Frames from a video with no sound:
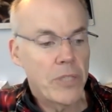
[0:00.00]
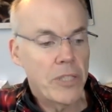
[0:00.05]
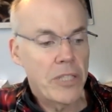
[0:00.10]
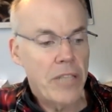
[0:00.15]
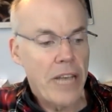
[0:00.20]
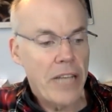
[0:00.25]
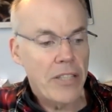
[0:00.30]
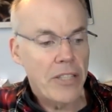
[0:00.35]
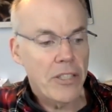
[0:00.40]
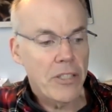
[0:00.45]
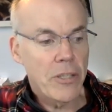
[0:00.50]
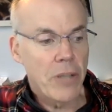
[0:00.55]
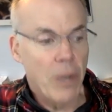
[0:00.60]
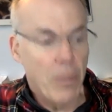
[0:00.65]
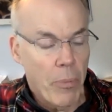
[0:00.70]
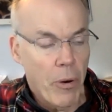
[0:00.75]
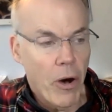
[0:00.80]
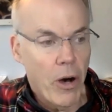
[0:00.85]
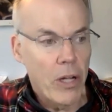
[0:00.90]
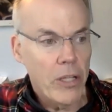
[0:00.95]
That's
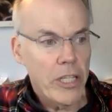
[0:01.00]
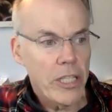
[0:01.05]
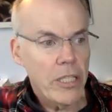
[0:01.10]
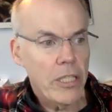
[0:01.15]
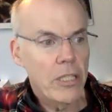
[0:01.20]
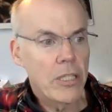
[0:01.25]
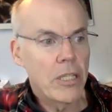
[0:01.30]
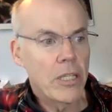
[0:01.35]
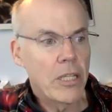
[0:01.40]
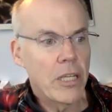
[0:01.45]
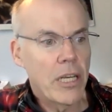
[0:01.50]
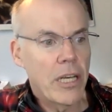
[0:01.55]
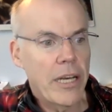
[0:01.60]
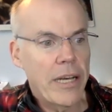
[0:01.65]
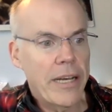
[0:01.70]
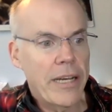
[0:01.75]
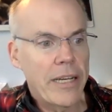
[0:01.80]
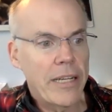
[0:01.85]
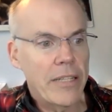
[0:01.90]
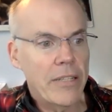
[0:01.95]
appalling.
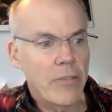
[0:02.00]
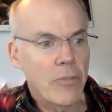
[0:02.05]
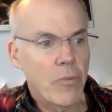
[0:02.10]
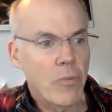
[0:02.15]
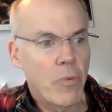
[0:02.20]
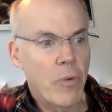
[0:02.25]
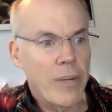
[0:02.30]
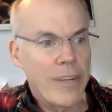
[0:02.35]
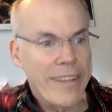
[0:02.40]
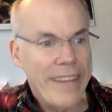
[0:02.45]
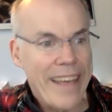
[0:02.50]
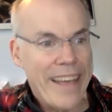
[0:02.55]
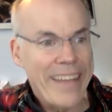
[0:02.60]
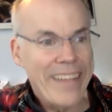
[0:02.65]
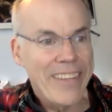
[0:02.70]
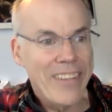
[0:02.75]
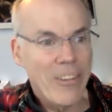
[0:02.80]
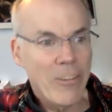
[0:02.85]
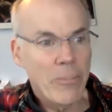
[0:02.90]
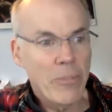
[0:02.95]
And when it
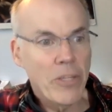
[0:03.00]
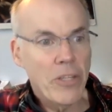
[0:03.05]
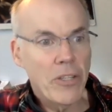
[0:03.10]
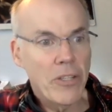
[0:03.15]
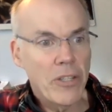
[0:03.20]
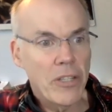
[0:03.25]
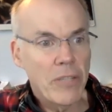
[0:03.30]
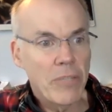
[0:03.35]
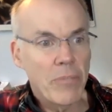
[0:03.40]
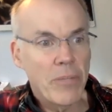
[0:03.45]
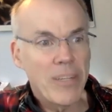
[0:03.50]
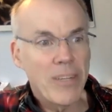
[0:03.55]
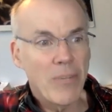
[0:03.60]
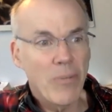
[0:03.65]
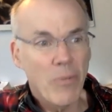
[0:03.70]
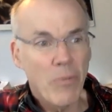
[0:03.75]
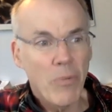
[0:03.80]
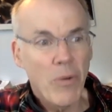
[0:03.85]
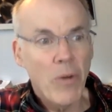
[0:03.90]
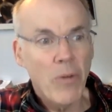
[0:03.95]
ends, it'll be good, but it
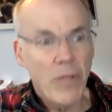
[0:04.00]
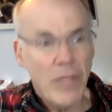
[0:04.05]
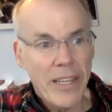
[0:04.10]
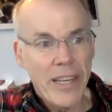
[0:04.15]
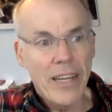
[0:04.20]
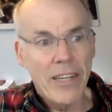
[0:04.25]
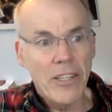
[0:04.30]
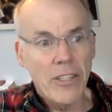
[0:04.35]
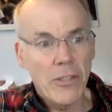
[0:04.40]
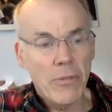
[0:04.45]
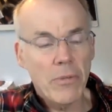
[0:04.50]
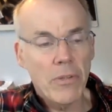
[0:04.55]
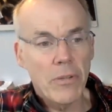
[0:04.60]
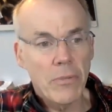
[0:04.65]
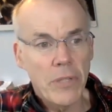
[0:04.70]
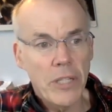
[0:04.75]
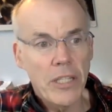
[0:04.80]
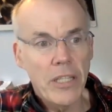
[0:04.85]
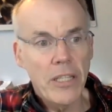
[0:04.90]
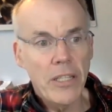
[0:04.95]
won't get us where
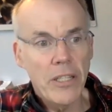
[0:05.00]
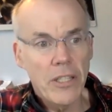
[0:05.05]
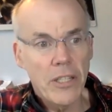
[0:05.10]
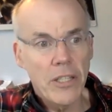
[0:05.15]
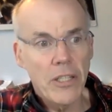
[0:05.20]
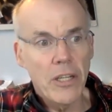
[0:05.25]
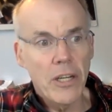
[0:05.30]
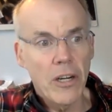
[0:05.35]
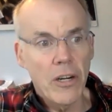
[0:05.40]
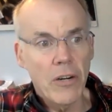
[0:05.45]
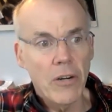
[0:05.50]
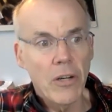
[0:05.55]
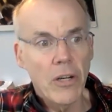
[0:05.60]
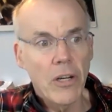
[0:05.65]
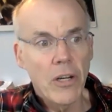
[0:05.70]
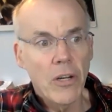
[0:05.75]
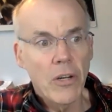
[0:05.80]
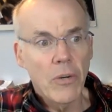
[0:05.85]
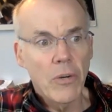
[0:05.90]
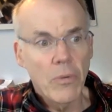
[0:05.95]
we need to go.
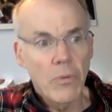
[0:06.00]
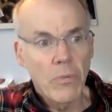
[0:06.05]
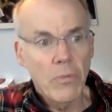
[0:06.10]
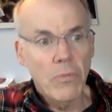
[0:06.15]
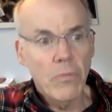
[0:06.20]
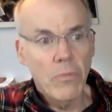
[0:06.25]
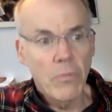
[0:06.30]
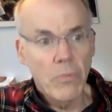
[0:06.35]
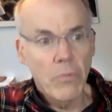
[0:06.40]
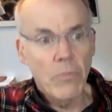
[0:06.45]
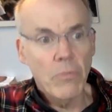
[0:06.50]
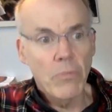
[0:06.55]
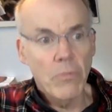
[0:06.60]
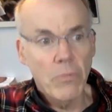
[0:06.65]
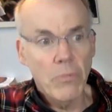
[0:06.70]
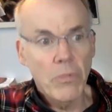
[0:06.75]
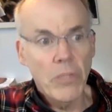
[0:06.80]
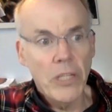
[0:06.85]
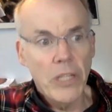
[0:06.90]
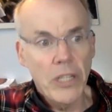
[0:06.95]

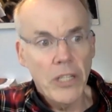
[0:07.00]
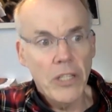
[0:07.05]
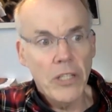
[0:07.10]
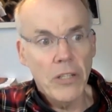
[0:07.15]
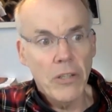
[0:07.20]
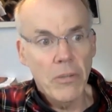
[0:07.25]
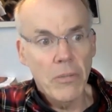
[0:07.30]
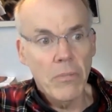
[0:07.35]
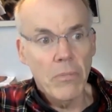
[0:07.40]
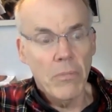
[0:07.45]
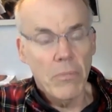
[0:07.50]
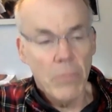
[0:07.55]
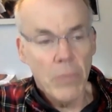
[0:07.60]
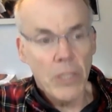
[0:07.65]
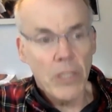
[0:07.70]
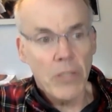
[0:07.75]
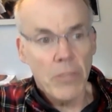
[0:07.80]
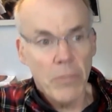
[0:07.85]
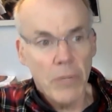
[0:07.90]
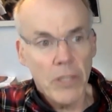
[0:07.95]
We need to go
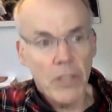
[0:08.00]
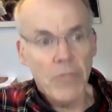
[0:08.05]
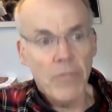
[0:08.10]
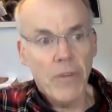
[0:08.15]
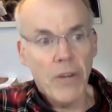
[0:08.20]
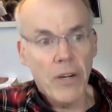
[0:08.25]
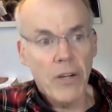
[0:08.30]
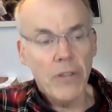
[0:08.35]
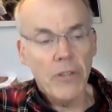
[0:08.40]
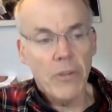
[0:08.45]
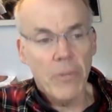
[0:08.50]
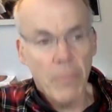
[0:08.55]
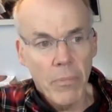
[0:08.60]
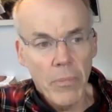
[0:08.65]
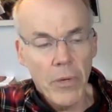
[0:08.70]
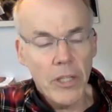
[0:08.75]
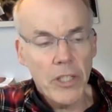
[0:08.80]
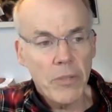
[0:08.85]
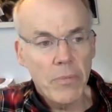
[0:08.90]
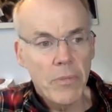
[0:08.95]
much, much farther,
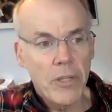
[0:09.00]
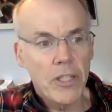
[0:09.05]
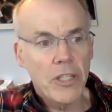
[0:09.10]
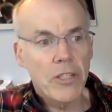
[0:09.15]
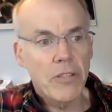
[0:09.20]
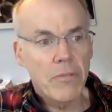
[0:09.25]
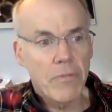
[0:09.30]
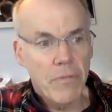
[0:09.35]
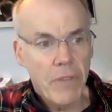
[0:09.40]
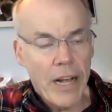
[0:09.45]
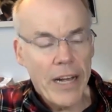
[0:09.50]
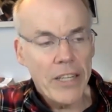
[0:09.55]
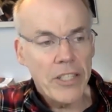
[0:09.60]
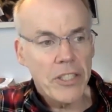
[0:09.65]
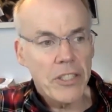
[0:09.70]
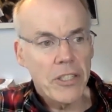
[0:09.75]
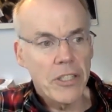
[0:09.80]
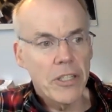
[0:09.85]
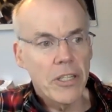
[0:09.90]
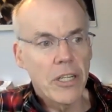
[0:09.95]
much, much
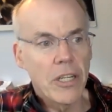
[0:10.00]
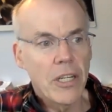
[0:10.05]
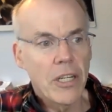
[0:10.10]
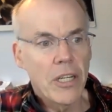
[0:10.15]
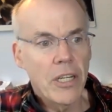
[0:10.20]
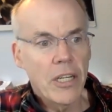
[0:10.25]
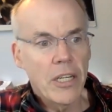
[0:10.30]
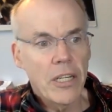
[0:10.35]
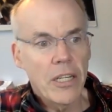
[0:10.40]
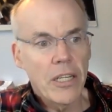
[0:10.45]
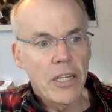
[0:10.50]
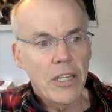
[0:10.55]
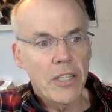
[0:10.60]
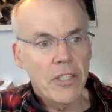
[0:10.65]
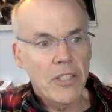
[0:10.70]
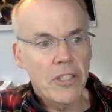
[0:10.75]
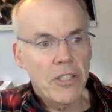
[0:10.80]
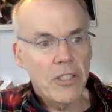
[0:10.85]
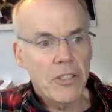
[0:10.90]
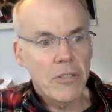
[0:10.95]
faster.
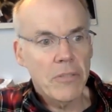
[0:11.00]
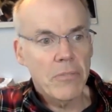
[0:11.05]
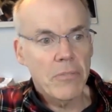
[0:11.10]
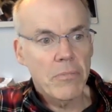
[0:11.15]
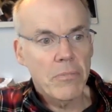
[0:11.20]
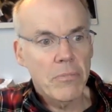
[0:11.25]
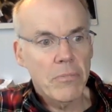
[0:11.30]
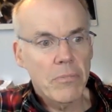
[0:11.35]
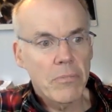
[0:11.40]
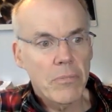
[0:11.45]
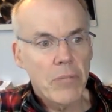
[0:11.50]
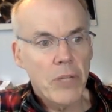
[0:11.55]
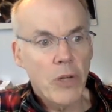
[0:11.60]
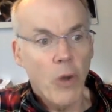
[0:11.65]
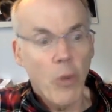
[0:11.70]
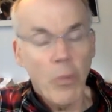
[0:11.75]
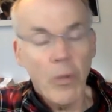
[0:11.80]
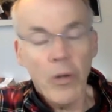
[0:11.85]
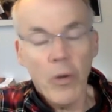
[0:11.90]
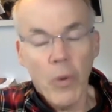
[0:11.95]
It's an
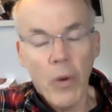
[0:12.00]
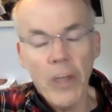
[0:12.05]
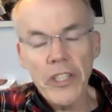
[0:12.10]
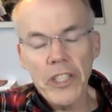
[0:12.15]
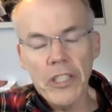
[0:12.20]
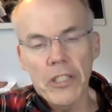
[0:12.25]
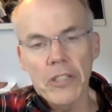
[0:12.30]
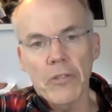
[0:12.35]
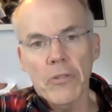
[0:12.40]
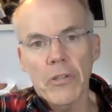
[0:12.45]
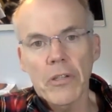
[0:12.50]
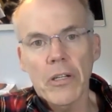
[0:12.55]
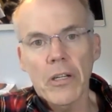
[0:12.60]
open question,